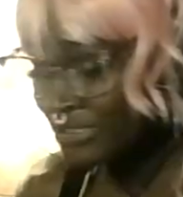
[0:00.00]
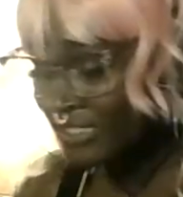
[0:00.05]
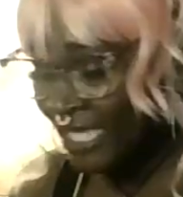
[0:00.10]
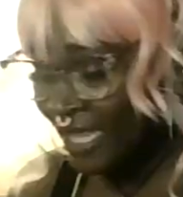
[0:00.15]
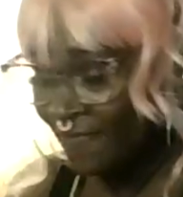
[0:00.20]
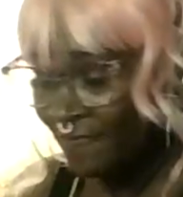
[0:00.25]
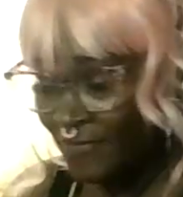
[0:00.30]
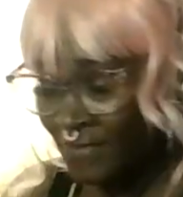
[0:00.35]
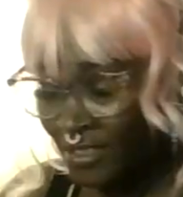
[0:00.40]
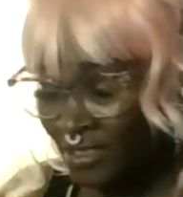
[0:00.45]

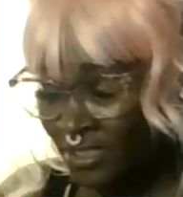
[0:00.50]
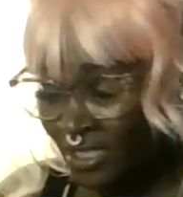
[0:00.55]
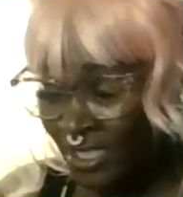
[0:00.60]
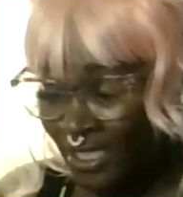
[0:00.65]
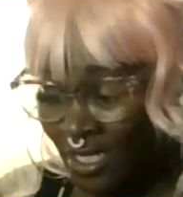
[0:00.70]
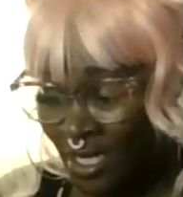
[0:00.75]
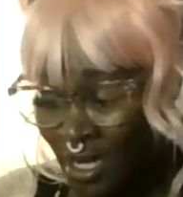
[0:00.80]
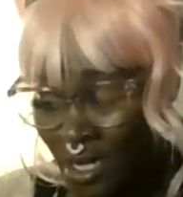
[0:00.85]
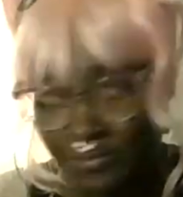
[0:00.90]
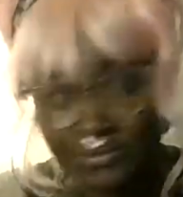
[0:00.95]
definitely,
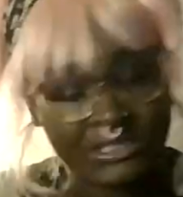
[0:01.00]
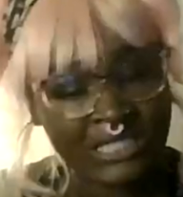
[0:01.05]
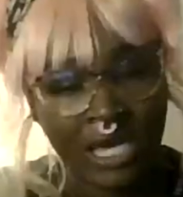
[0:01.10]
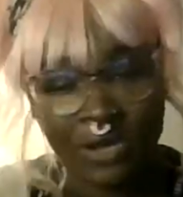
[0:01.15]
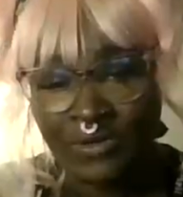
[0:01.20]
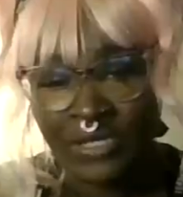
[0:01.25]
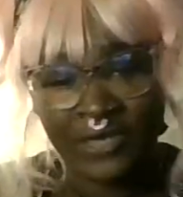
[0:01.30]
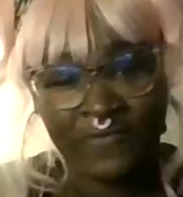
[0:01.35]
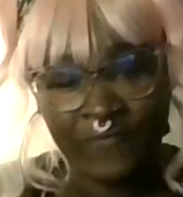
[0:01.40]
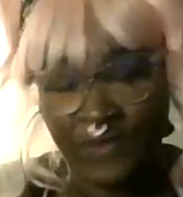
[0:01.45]
don't
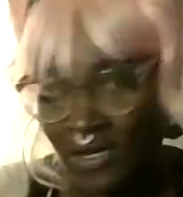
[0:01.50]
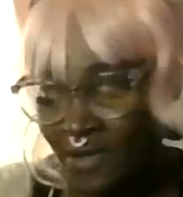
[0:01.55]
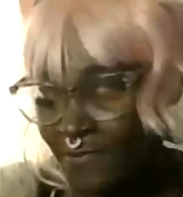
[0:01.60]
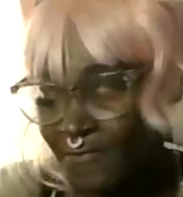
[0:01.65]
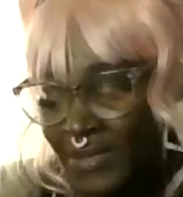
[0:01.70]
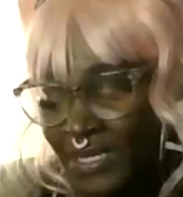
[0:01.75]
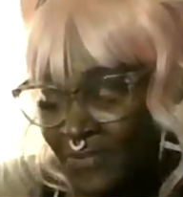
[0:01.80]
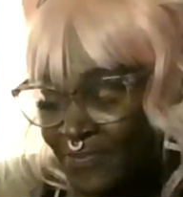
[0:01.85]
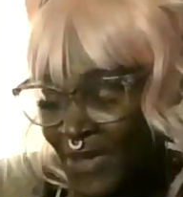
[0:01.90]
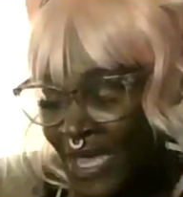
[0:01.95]
give up.
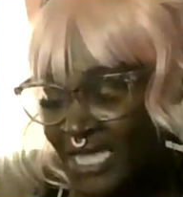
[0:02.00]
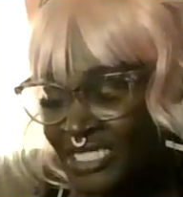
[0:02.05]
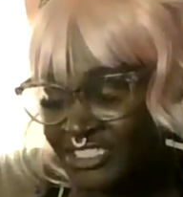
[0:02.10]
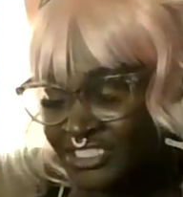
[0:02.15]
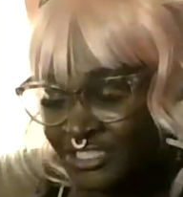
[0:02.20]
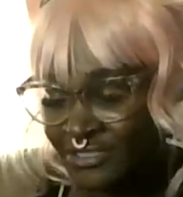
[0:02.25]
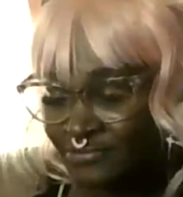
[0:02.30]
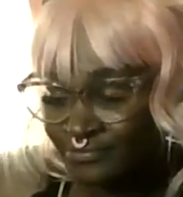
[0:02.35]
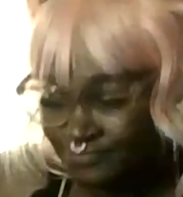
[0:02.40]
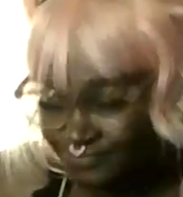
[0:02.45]
Be
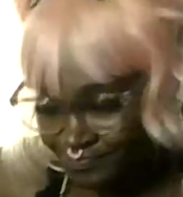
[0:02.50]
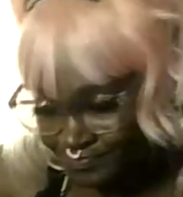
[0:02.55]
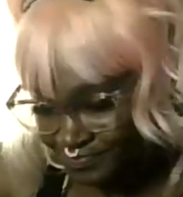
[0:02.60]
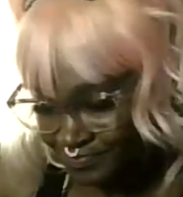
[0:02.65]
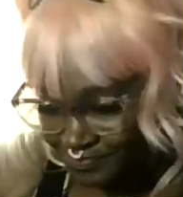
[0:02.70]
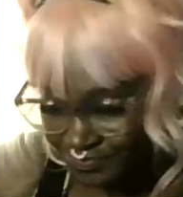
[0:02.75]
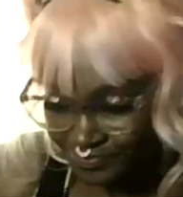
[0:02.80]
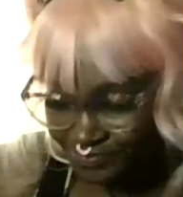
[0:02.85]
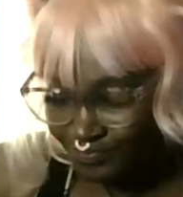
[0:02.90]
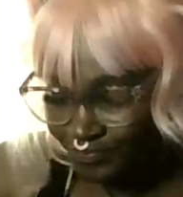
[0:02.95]
patient.
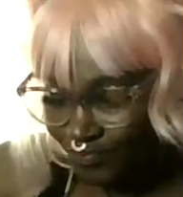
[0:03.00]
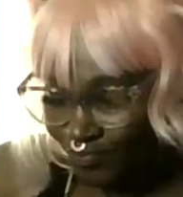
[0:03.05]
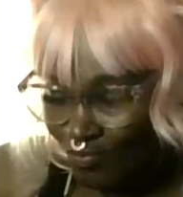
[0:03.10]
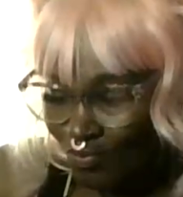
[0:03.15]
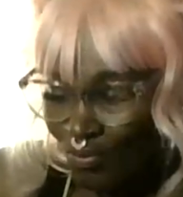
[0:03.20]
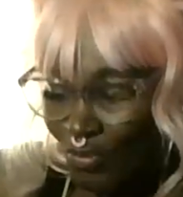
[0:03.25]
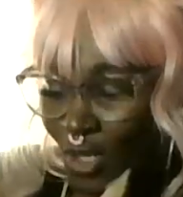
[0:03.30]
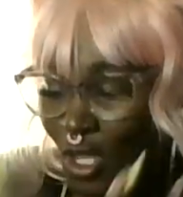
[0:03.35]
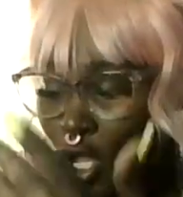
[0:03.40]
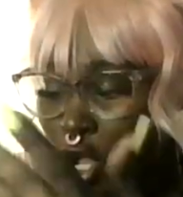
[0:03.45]

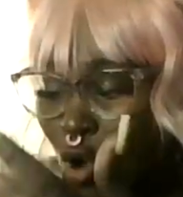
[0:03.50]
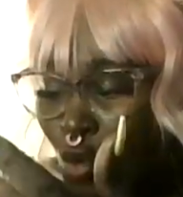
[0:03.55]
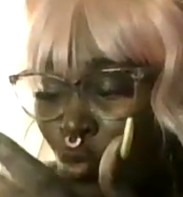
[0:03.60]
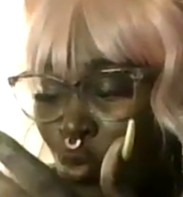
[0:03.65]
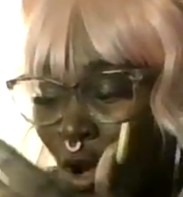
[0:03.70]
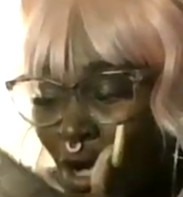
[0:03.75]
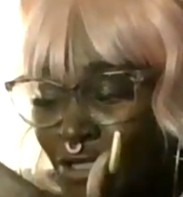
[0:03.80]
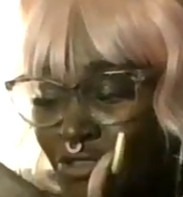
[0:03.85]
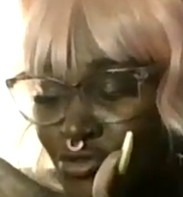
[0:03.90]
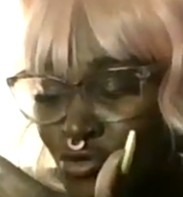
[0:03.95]

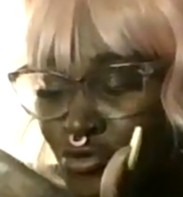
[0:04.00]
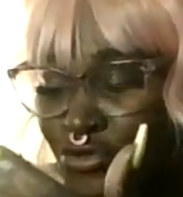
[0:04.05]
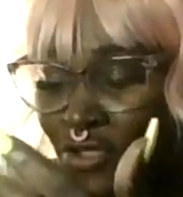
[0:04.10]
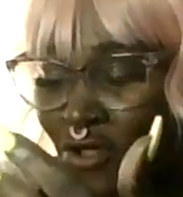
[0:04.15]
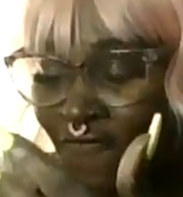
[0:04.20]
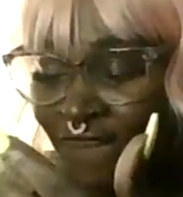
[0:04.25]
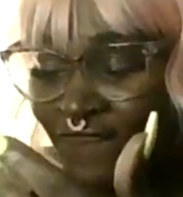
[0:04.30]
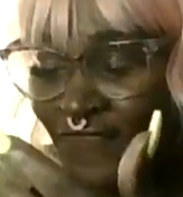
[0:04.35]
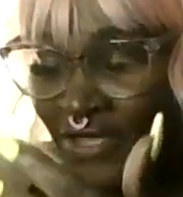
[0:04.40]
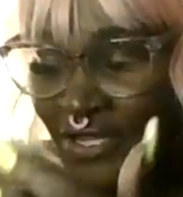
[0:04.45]
Work through
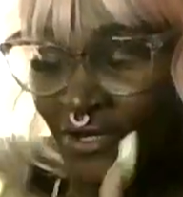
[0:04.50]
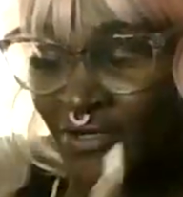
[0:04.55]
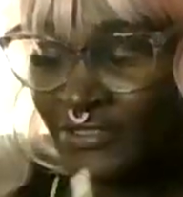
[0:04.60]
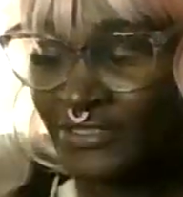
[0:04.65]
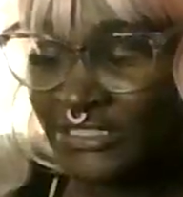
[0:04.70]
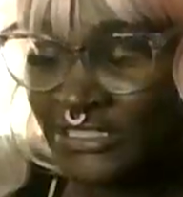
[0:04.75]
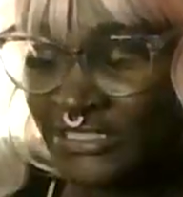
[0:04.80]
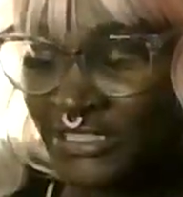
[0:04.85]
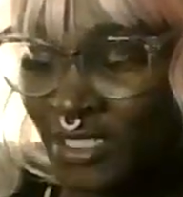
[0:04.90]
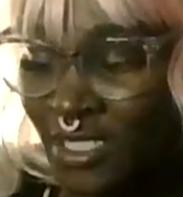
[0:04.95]
your fears.